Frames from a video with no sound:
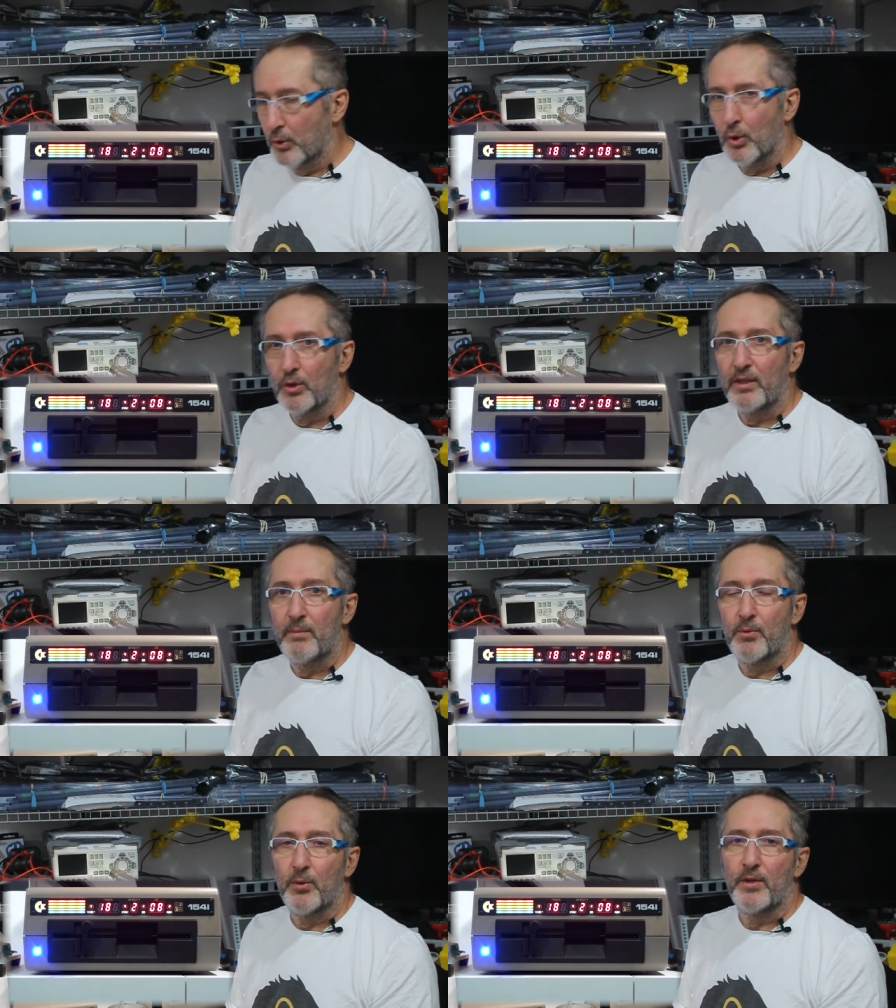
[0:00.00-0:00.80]

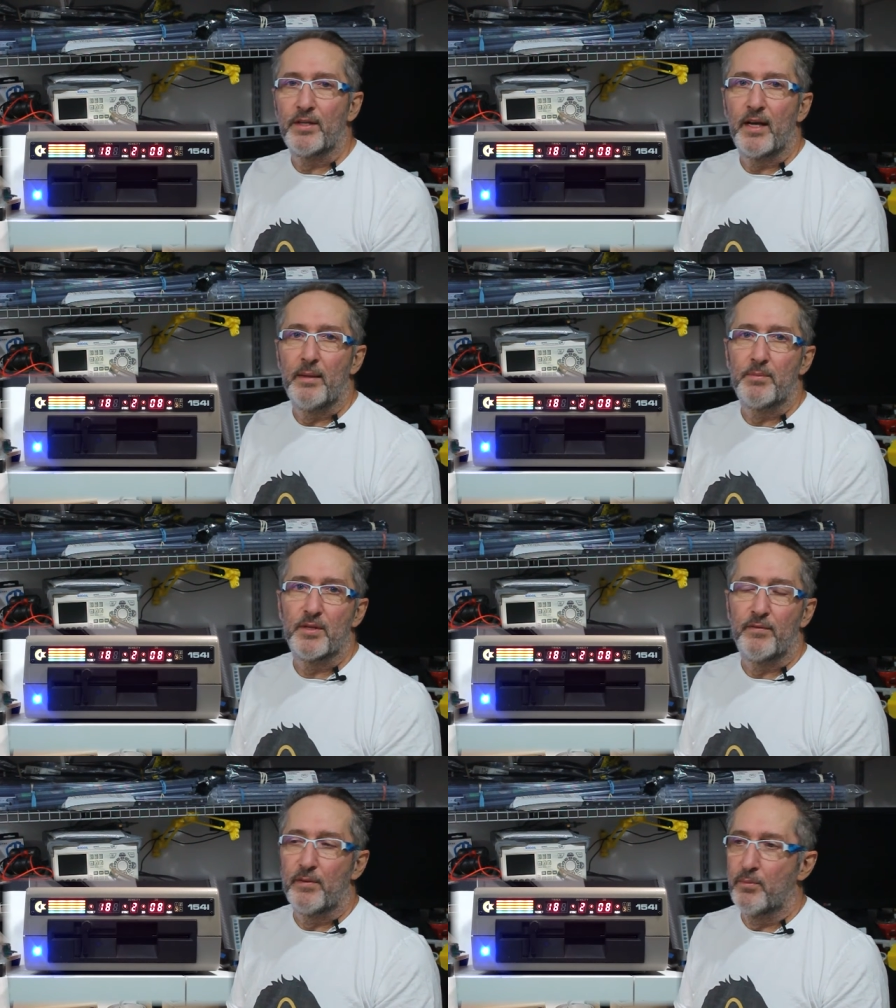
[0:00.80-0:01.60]
early
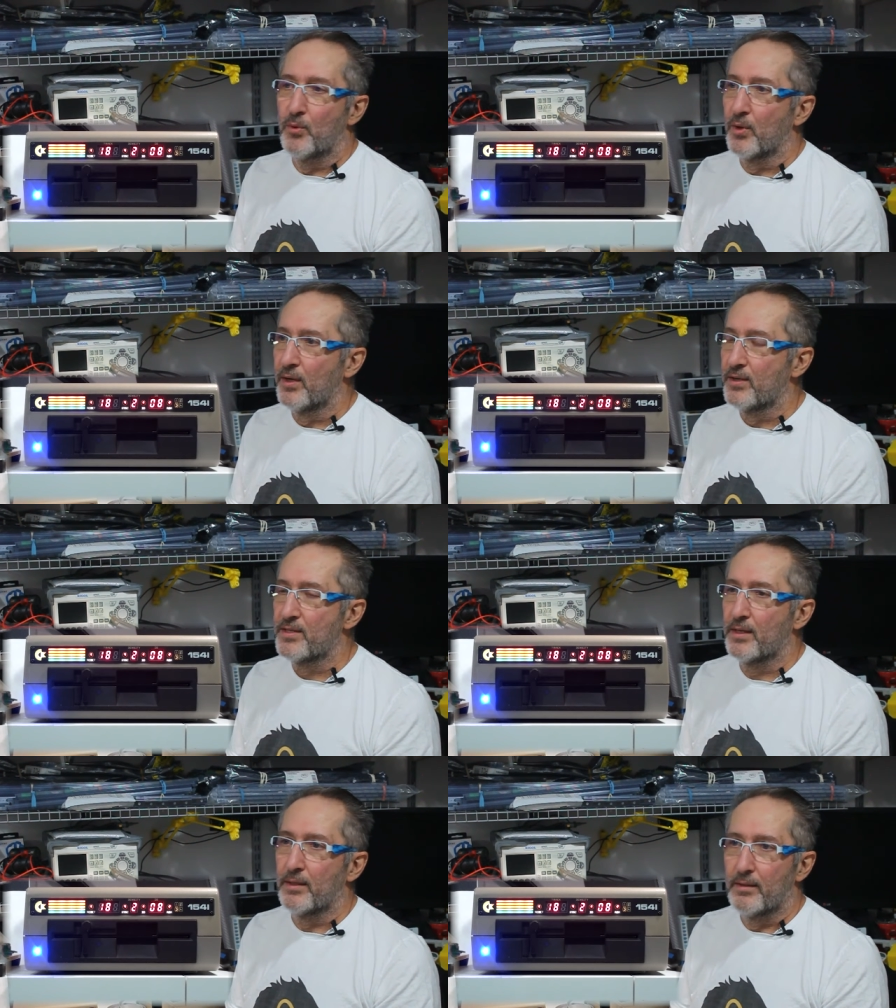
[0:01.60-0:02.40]
prototypes of the
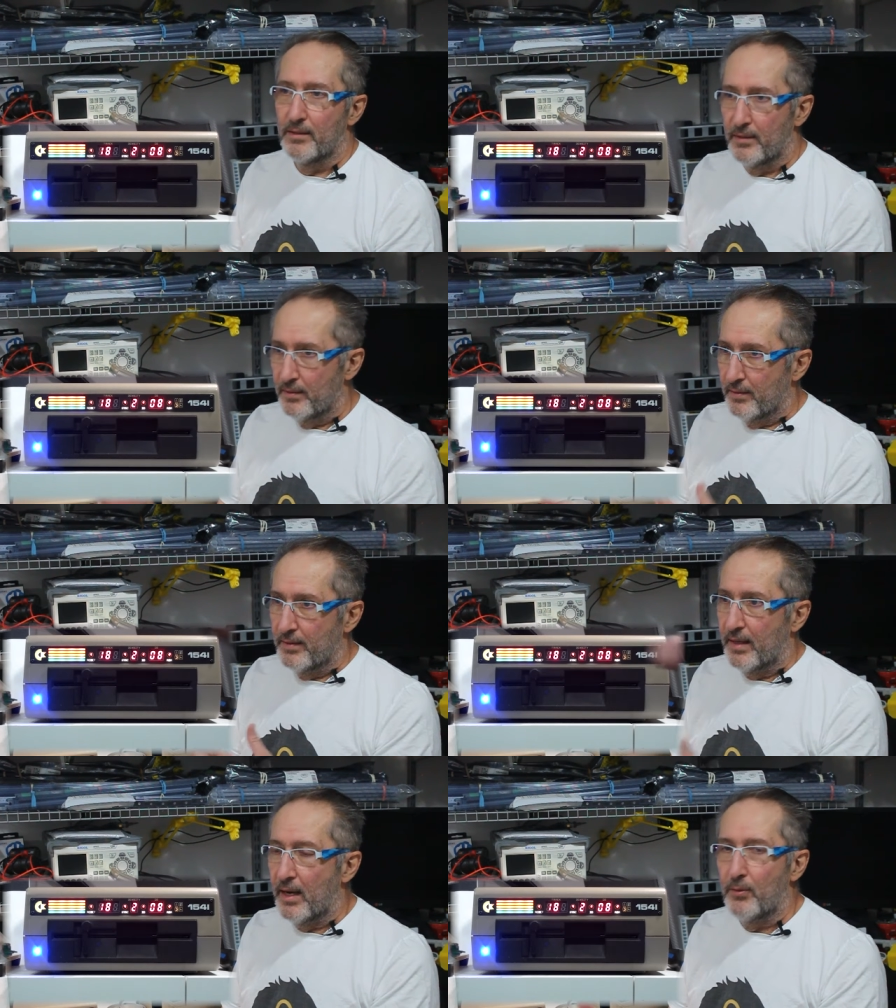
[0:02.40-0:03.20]
boards, and
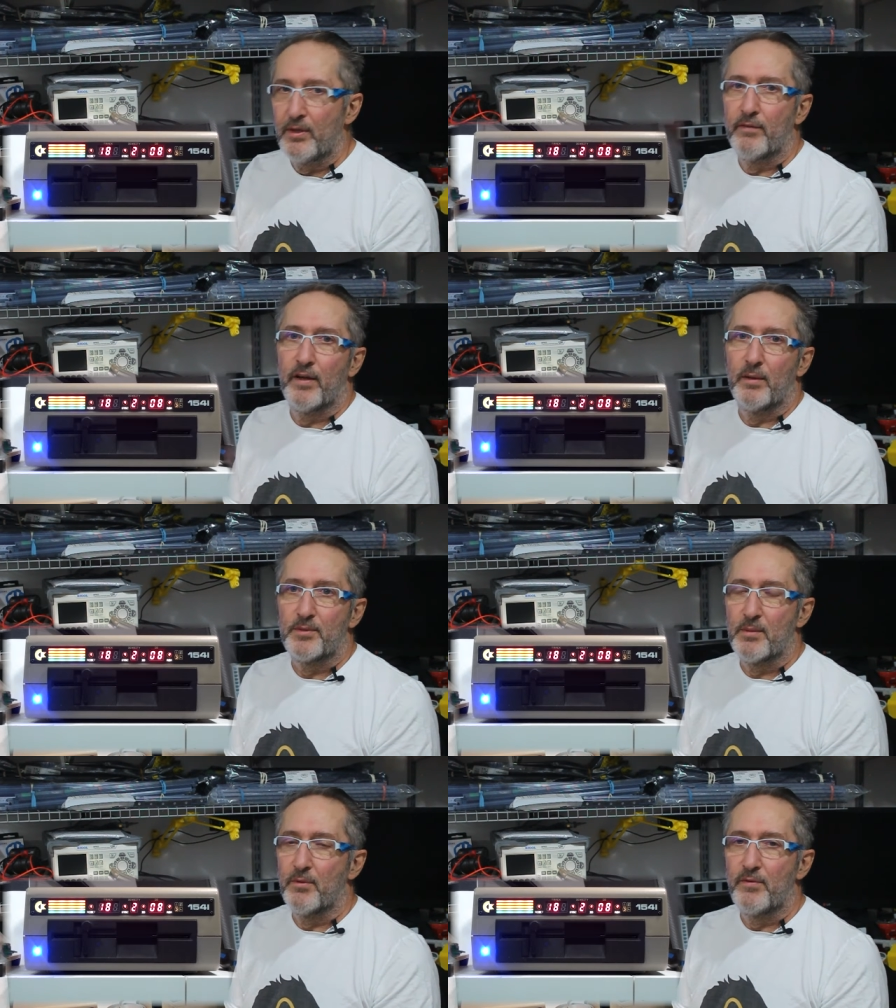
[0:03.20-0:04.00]
how we
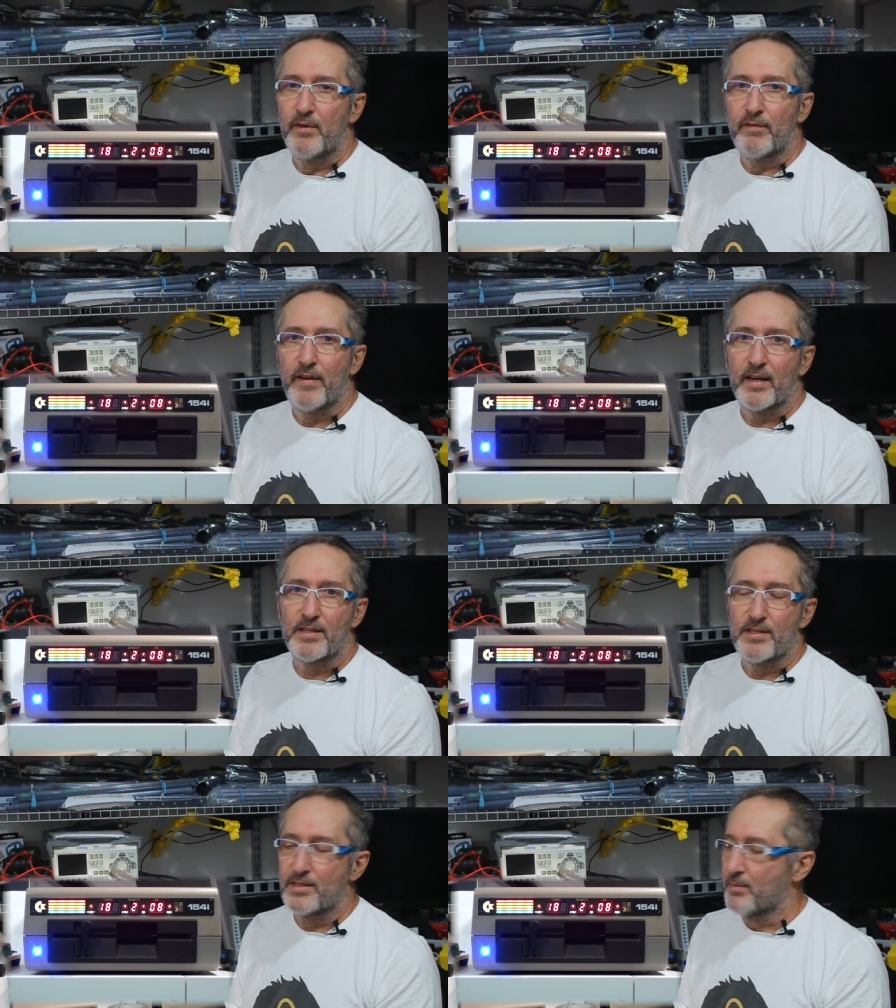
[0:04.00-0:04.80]
developed some of the
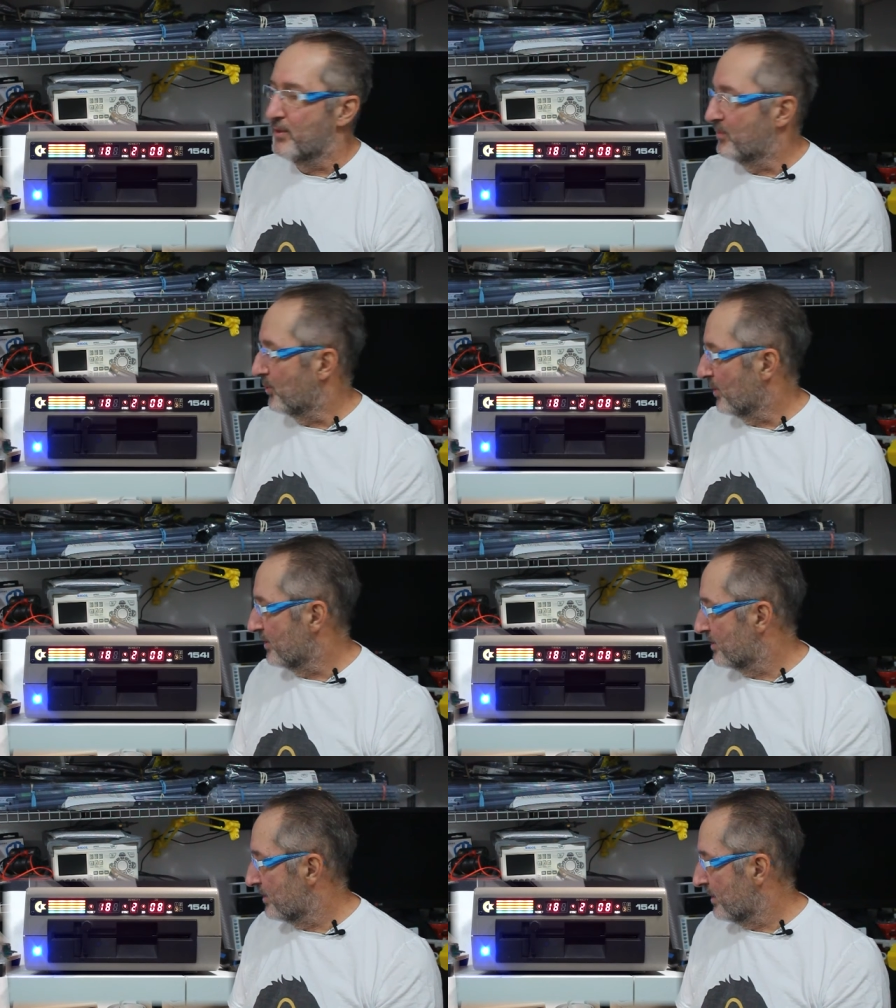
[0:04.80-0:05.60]
effects in some of the
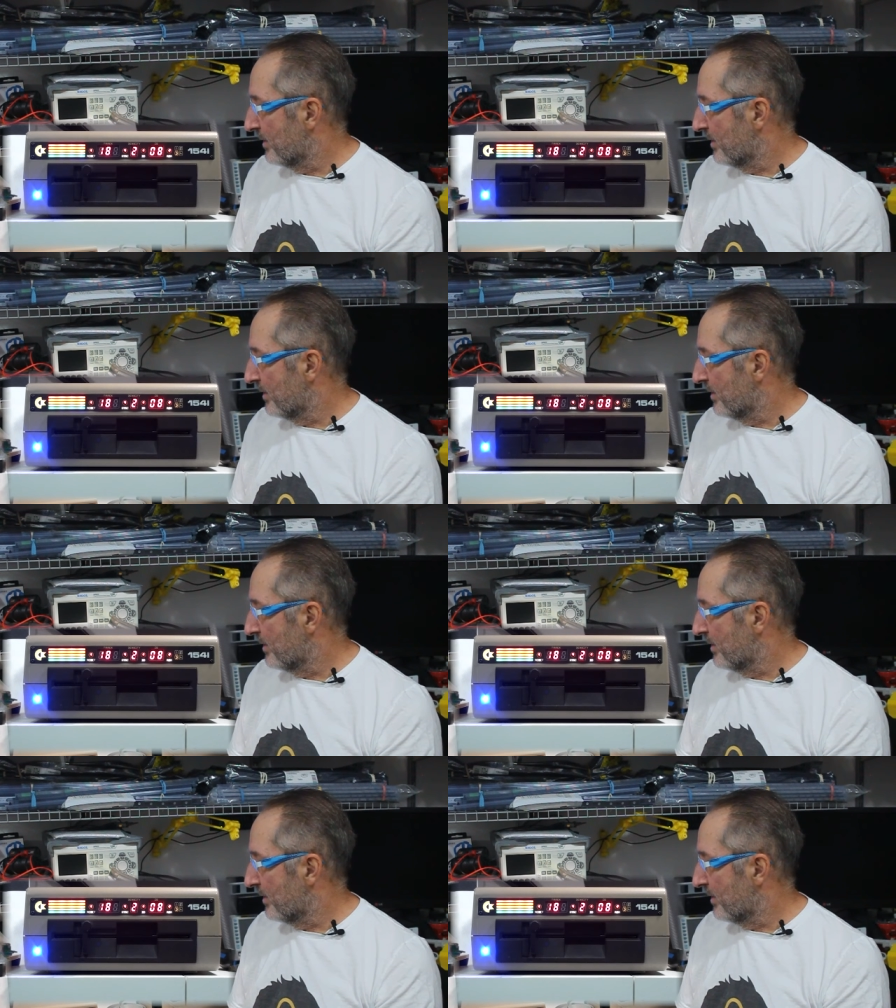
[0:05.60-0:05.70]
boards.